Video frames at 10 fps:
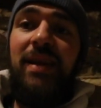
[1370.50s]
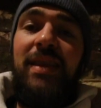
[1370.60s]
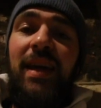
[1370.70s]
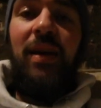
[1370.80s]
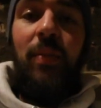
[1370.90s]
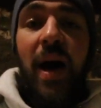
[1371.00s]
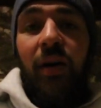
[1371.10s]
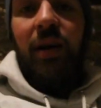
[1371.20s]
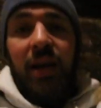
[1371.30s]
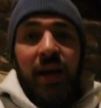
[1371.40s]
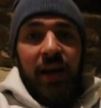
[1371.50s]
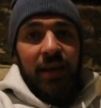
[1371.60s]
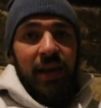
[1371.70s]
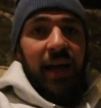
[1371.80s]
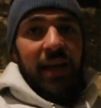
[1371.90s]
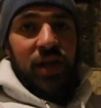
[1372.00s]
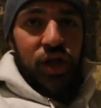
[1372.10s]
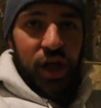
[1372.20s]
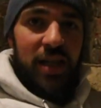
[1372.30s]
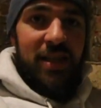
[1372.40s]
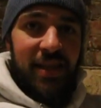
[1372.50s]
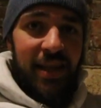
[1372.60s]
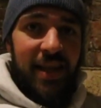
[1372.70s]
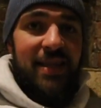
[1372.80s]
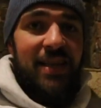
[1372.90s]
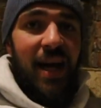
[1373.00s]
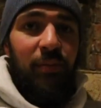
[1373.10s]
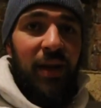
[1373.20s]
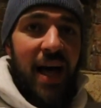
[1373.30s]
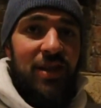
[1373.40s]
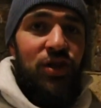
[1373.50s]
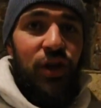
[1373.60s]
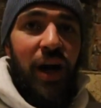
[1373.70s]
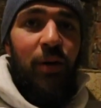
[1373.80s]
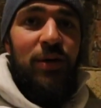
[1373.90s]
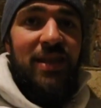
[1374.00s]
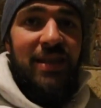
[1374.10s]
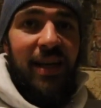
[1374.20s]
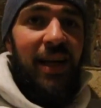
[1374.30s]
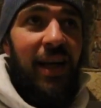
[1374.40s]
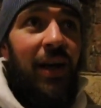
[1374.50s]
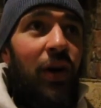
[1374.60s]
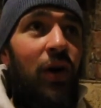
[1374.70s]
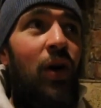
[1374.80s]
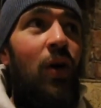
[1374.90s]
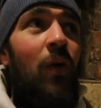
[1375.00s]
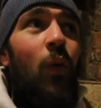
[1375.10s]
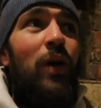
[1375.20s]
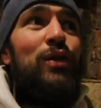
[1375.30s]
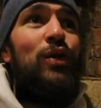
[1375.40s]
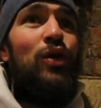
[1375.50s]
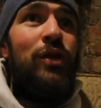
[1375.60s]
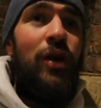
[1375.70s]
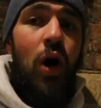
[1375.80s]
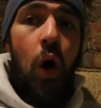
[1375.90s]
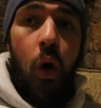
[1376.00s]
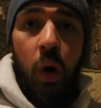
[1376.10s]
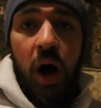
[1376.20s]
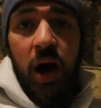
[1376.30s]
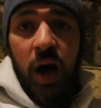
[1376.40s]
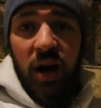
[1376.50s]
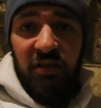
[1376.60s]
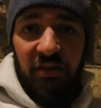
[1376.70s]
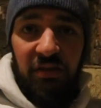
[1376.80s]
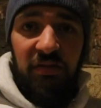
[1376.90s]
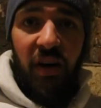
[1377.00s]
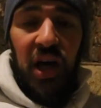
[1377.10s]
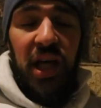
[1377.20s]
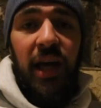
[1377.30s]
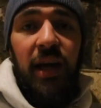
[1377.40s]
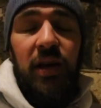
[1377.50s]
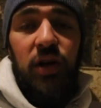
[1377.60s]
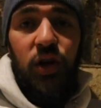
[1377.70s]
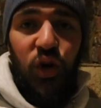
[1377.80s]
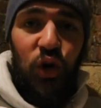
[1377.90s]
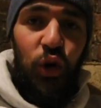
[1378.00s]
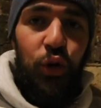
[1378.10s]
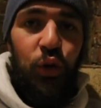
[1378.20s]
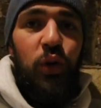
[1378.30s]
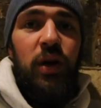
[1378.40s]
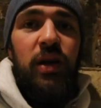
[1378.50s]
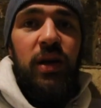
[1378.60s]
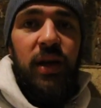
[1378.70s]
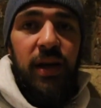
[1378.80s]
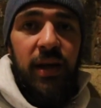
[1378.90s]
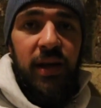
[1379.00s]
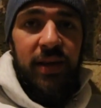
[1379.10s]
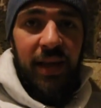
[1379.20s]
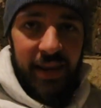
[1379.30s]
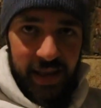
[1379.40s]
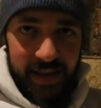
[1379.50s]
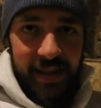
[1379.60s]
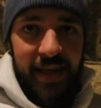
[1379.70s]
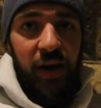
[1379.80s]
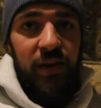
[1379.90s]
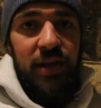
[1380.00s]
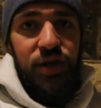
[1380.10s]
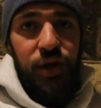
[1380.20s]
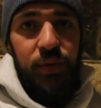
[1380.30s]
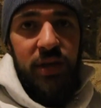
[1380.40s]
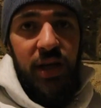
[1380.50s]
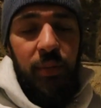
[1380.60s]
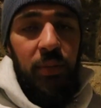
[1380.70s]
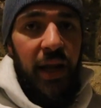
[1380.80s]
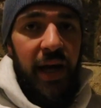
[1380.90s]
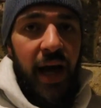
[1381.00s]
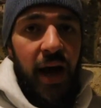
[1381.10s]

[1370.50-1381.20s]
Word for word: to think about that just this time last year, I was sitting here with no fucking clue that this is how this year was gonna play